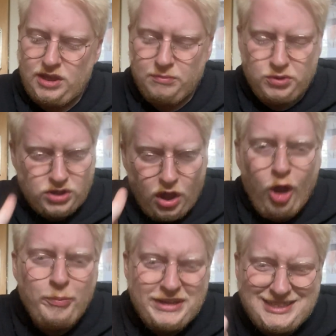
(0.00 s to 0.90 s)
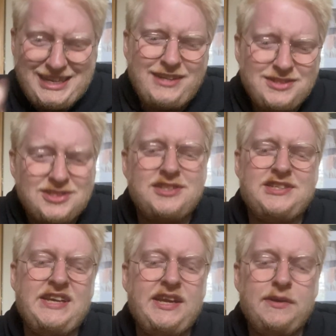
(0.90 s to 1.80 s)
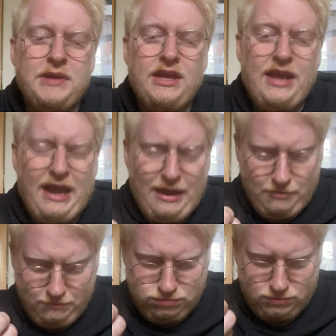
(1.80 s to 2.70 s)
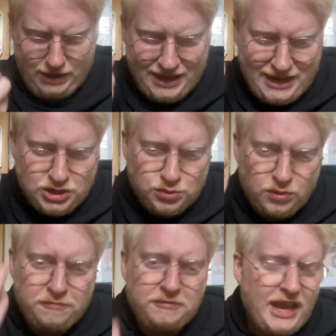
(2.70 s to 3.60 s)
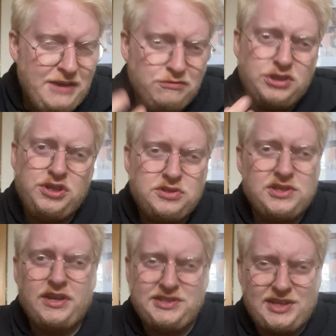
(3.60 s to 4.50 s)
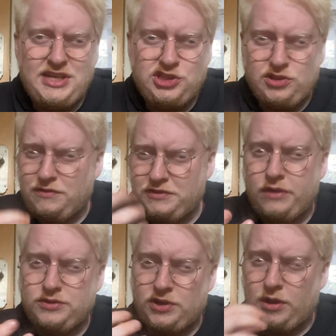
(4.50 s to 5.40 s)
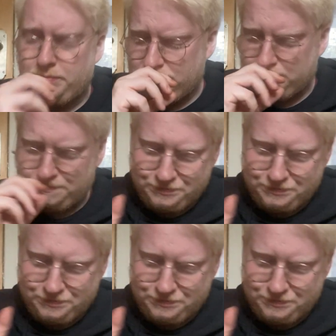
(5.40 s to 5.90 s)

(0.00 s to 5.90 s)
But the hop intensity an actual flavour and utilisation of those hops.